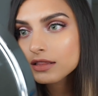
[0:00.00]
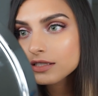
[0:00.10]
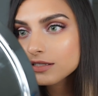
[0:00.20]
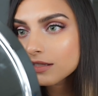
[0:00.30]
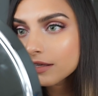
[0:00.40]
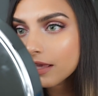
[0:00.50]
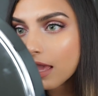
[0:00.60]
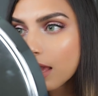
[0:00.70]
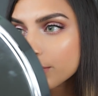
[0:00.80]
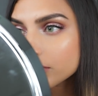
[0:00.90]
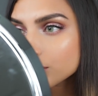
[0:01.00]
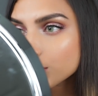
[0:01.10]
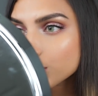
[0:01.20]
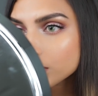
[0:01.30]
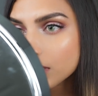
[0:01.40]
These are like Emma
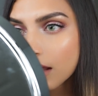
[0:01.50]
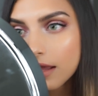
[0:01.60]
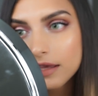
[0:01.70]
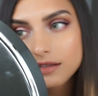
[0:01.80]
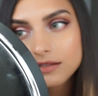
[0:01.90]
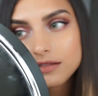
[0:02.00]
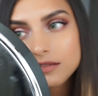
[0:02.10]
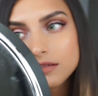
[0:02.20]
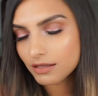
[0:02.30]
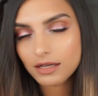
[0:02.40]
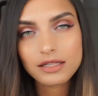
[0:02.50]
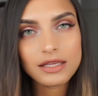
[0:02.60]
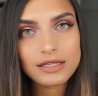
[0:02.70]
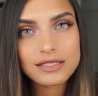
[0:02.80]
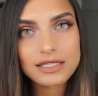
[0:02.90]
Stone's eyes. Kind of
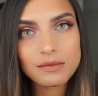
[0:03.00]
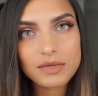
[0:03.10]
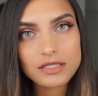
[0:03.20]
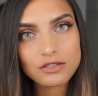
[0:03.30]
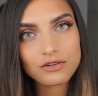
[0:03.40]
like a sea mist